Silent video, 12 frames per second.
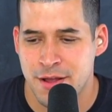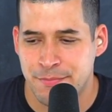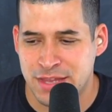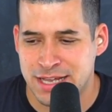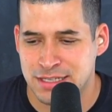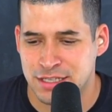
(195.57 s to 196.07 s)

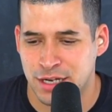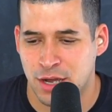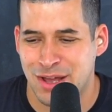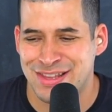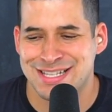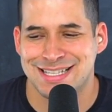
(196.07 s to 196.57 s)
is, you know,
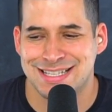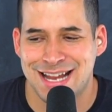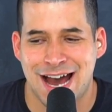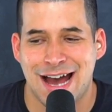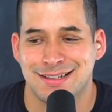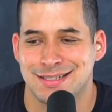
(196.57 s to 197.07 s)
and this is
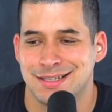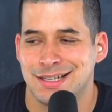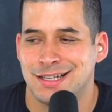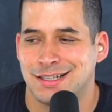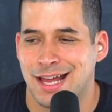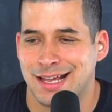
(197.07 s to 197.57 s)
not
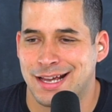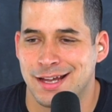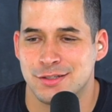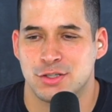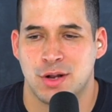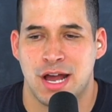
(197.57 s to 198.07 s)
like cut
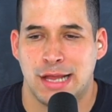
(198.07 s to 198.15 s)
and dry,